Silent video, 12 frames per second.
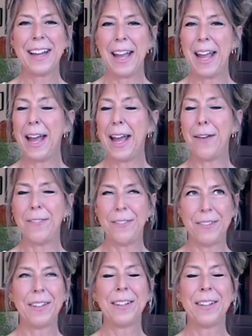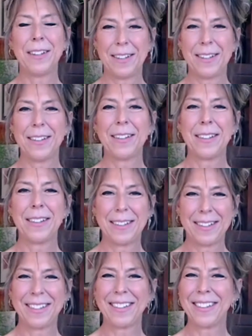
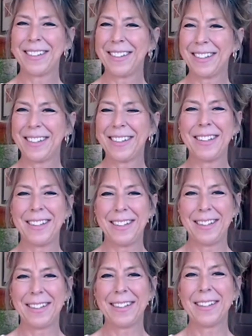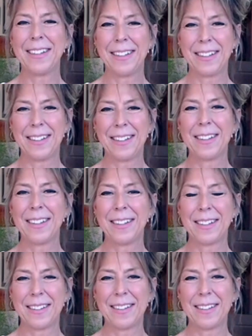(not speaking)